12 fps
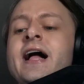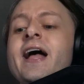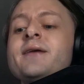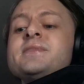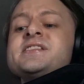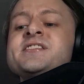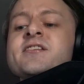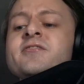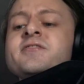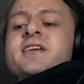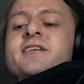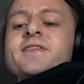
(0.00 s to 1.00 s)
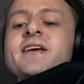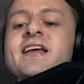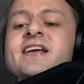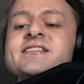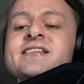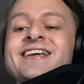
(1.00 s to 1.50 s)
I'm as certain of it
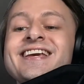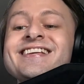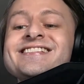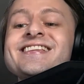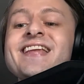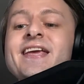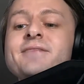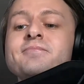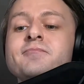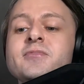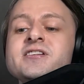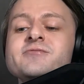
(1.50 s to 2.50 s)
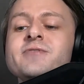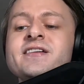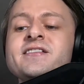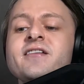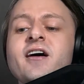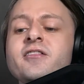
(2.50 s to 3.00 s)
as his name was
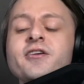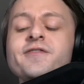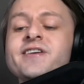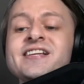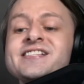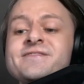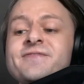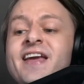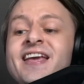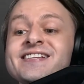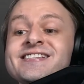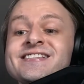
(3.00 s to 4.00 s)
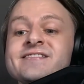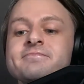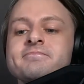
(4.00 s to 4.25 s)
written all over his face.